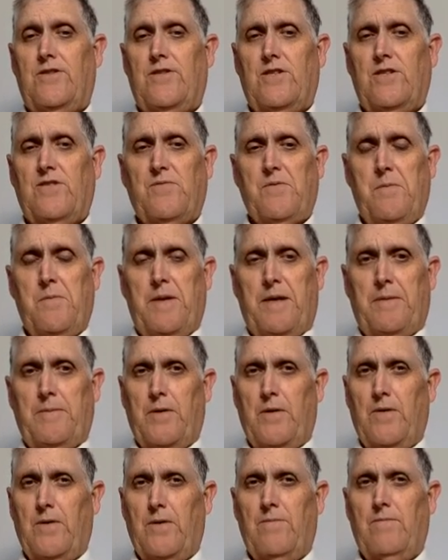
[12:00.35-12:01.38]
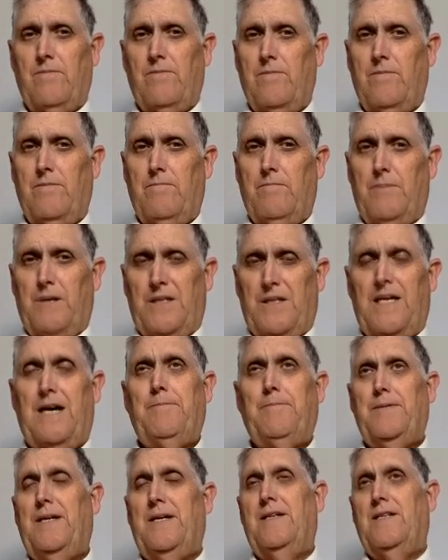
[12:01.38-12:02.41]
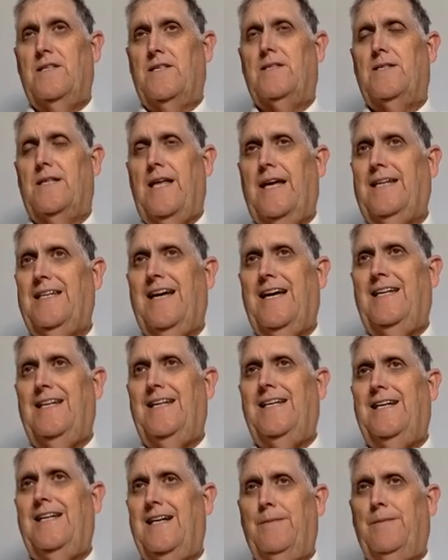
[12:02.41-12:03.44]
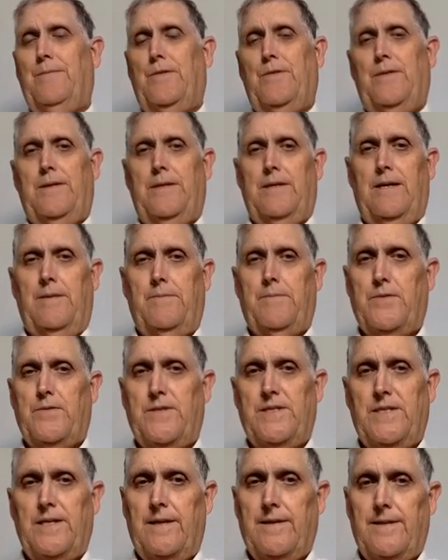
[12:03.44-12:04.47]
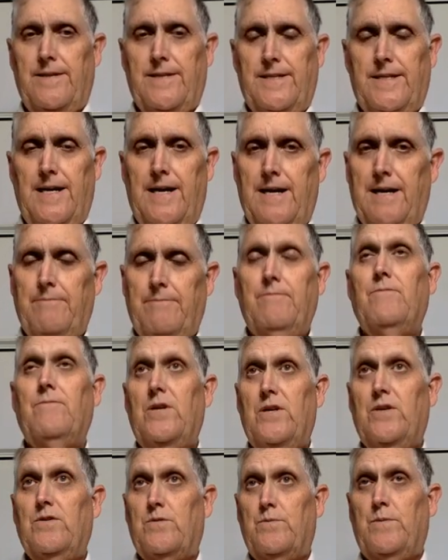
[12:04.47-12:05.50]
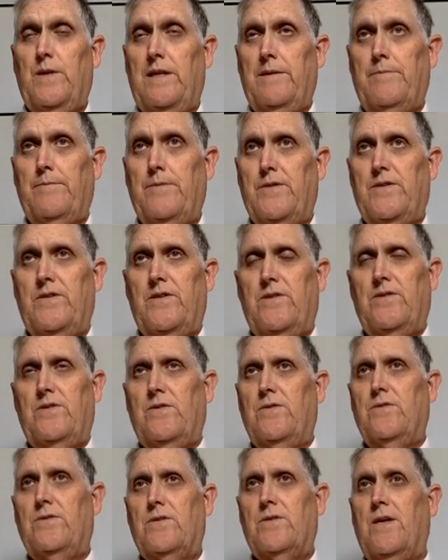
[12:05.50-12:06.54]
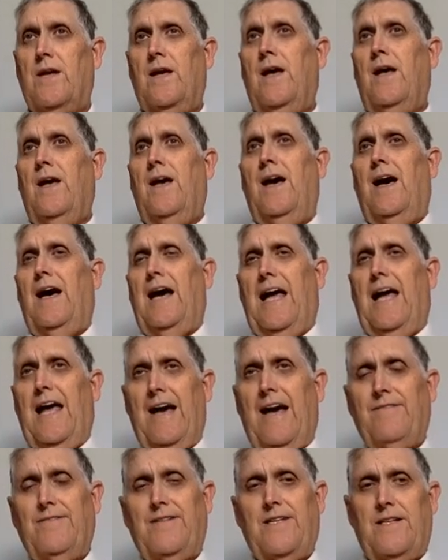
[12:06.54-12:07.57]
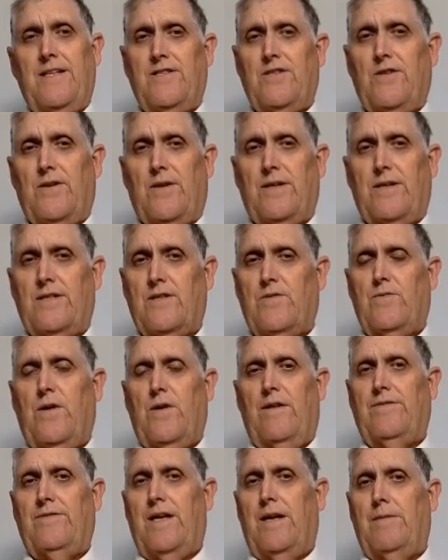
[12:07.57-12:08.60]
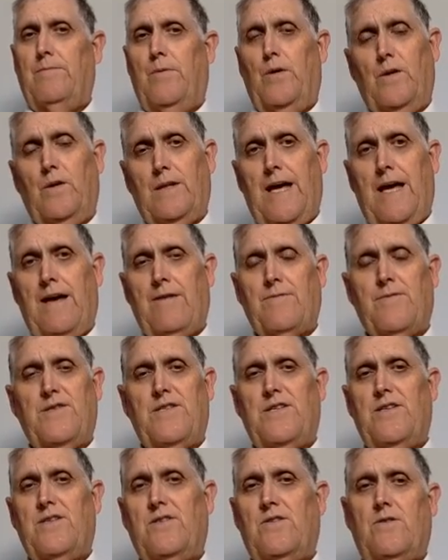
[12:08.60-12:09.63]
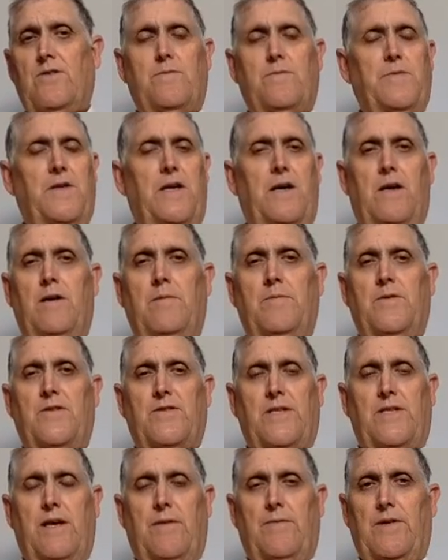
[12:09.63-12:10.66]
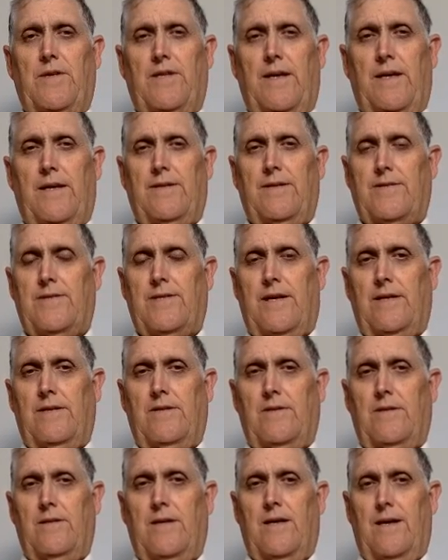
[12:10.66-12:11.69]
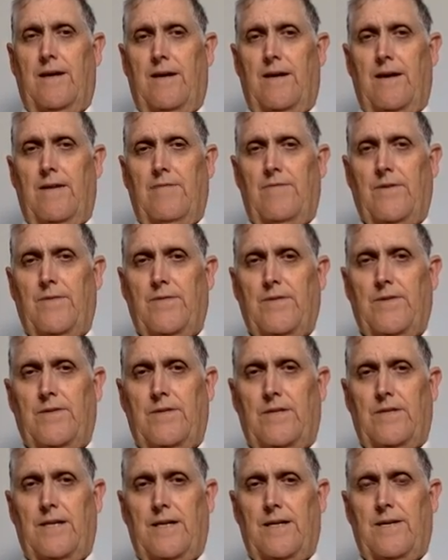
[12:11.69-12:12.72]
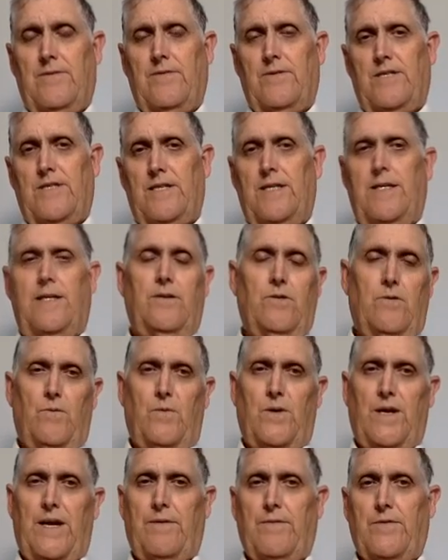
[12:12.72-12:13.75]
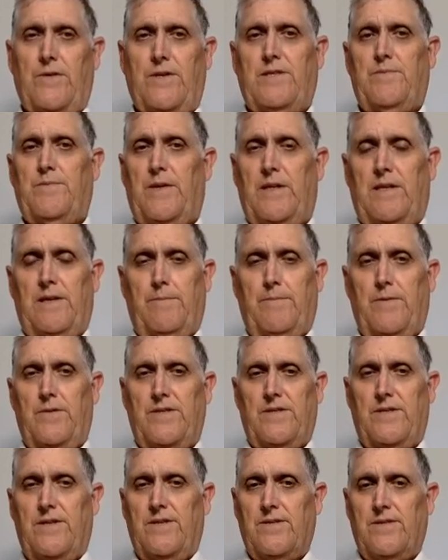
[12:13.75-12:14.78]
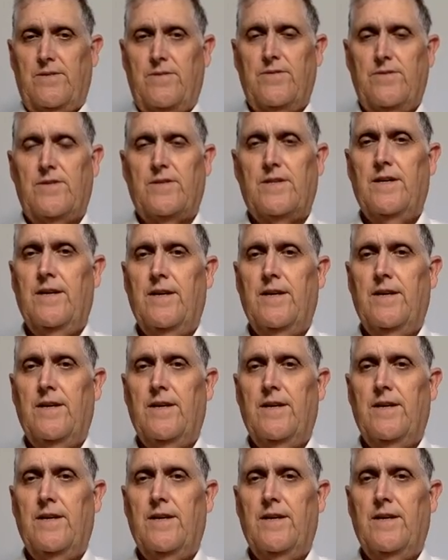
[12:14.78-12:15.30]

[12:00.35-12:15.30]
Just remember, pull-up is like 99.9% .9 of the time we use pull-up resistors. I have done circuits where I've done pull down resistors, but almost everything else I, I, have ever done or seen or whatever is pull up resistors.